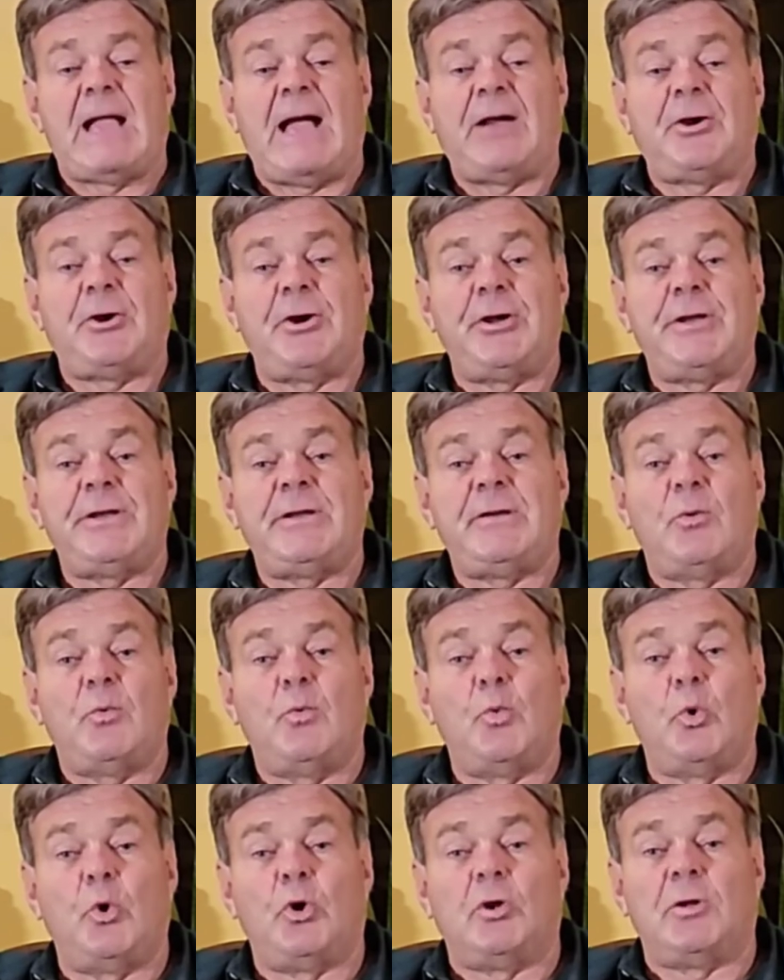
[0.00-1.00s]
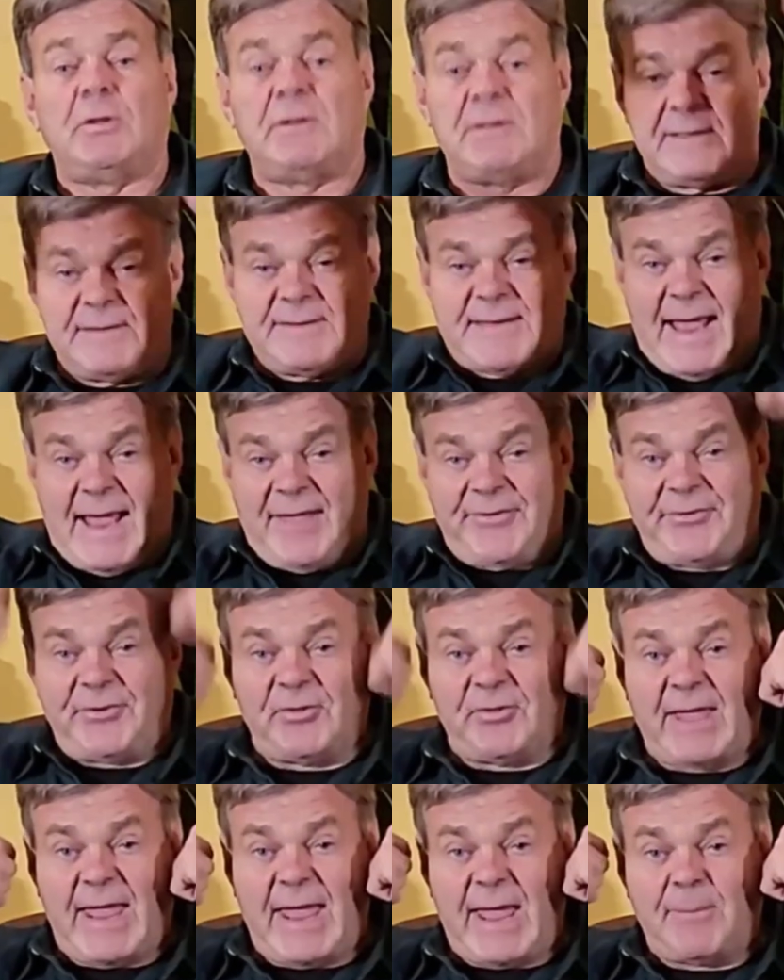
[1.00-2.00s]
a good wool
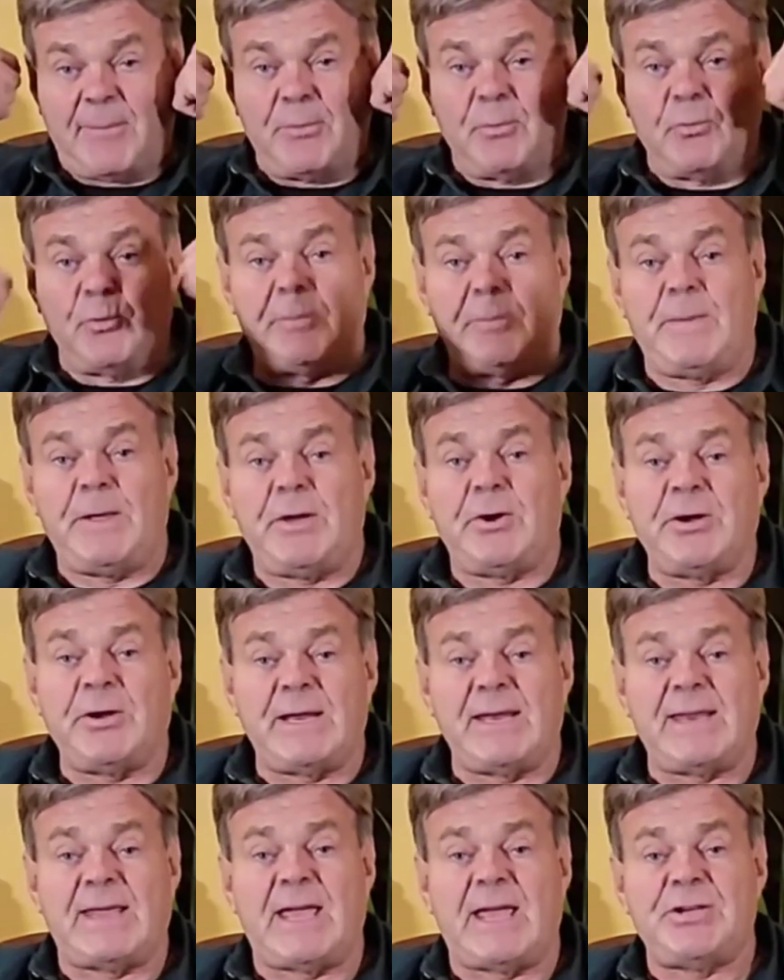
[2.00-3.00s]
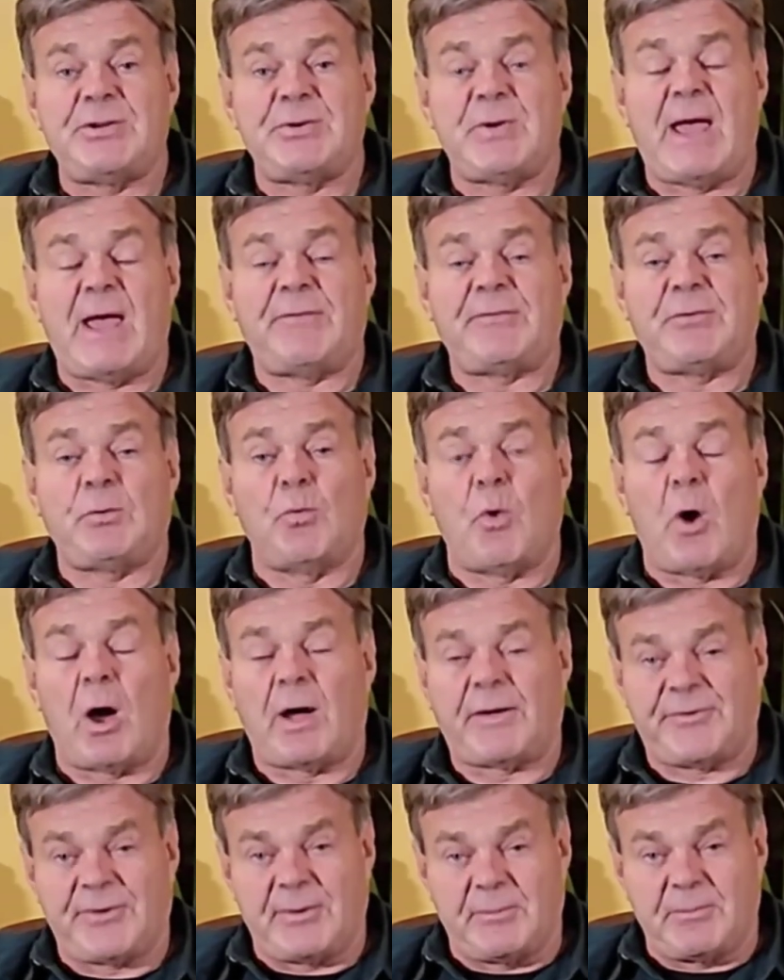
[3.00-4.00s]
tassel cap would be good in case you have to
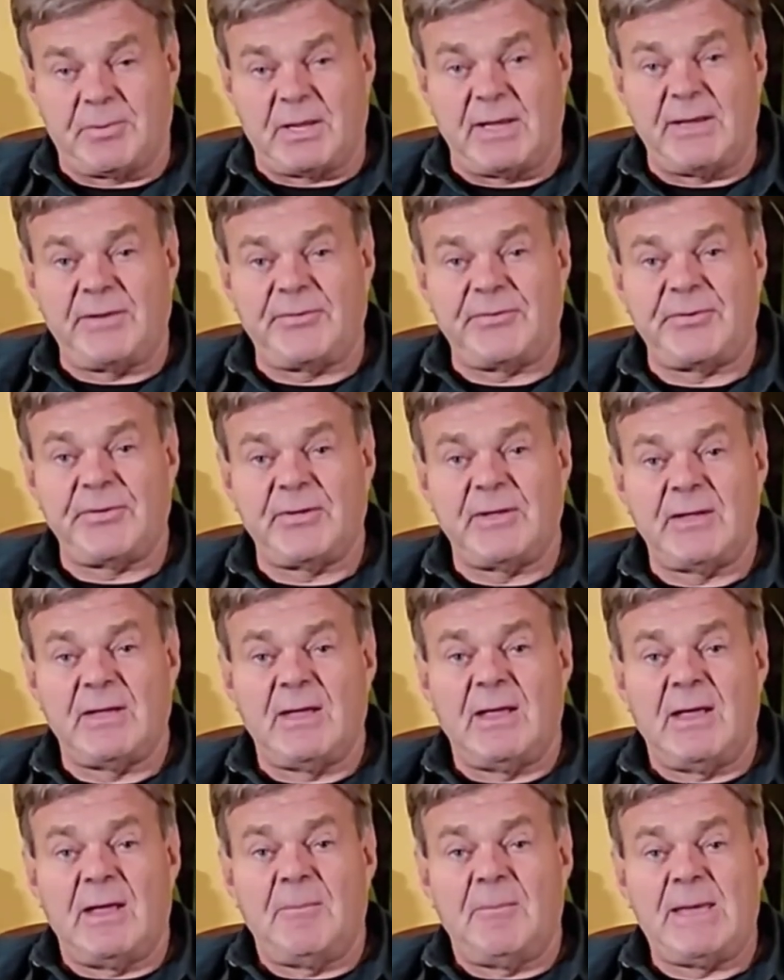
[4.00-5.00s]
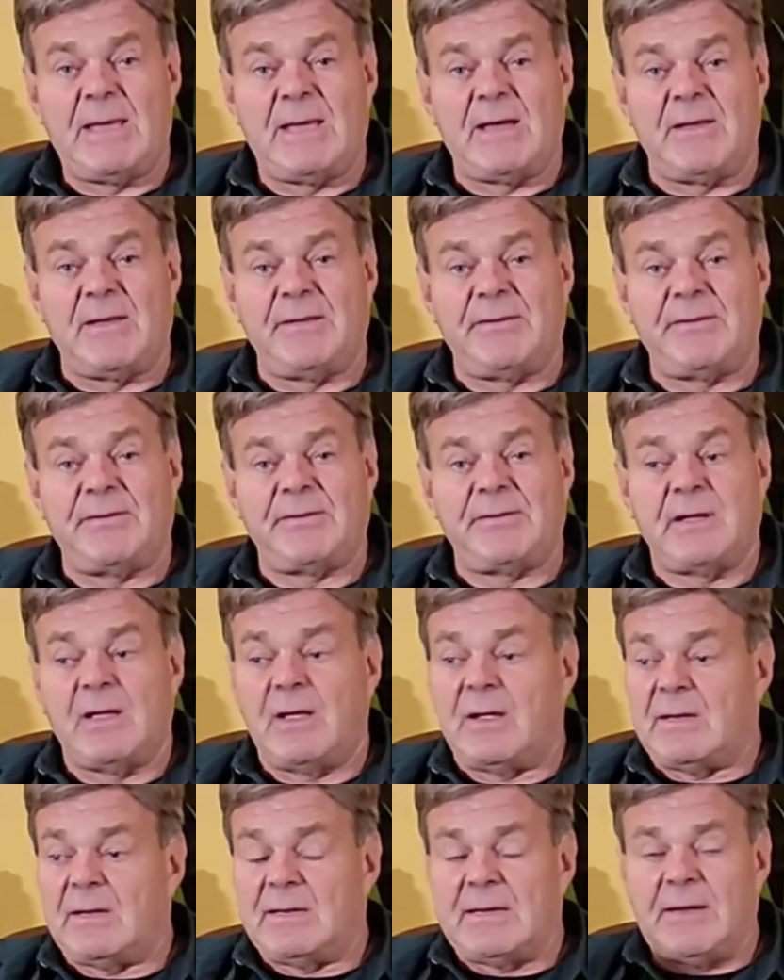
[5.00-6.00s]
walk someplace because
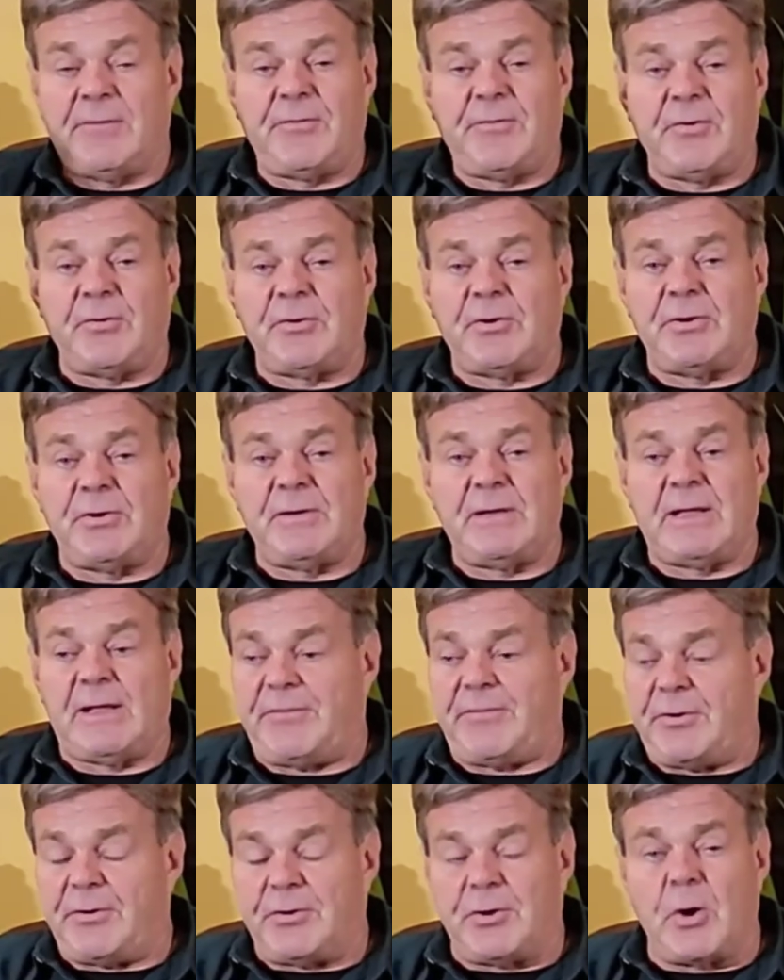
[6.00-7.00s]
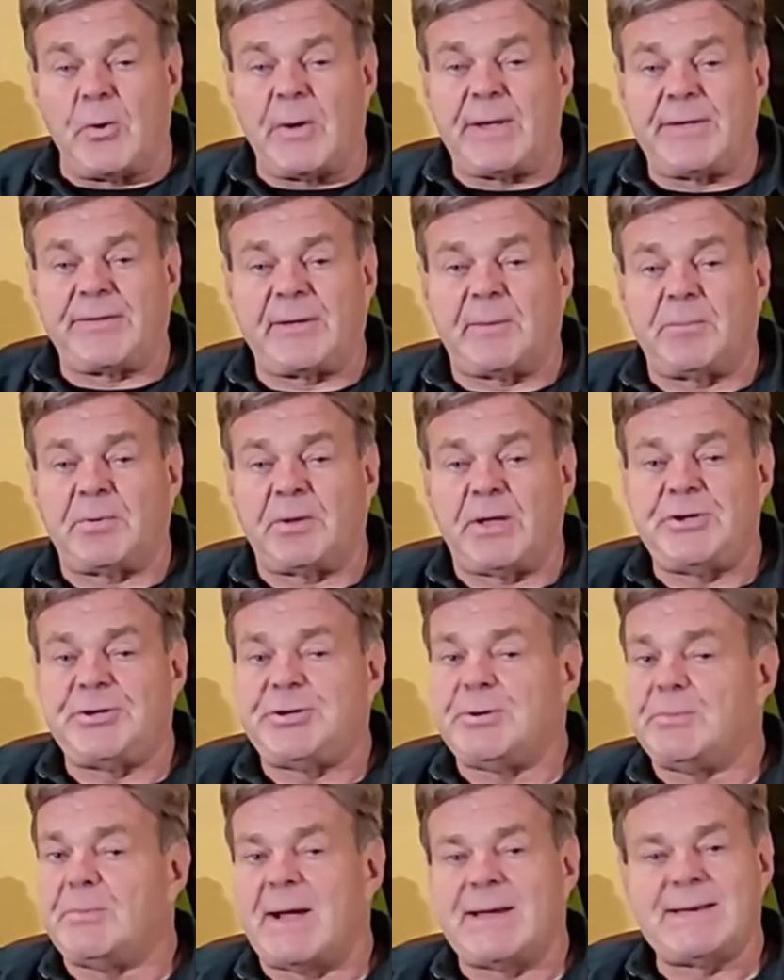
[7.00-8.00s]
if you if you're going
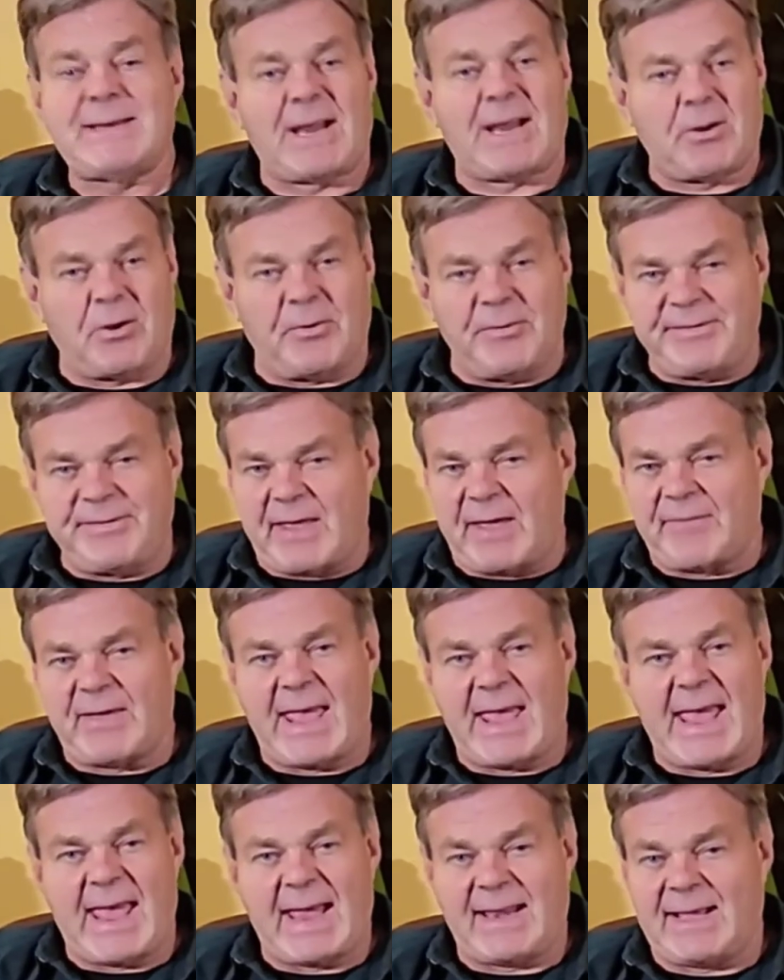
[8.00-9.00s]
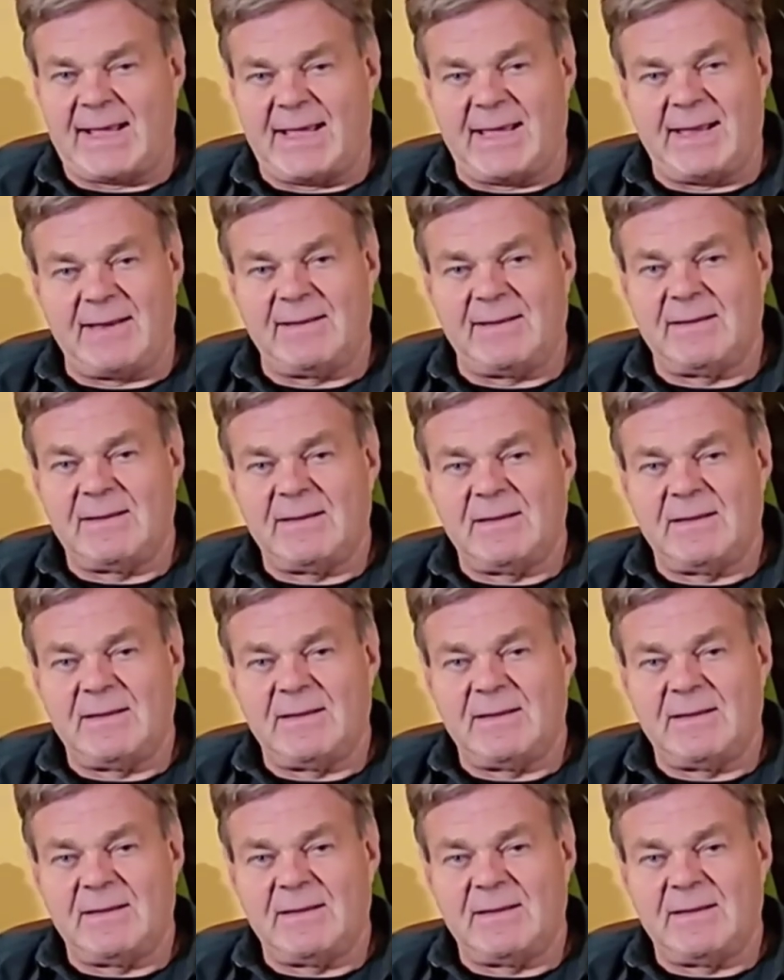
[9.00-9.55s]
someplace you might not always have a hat on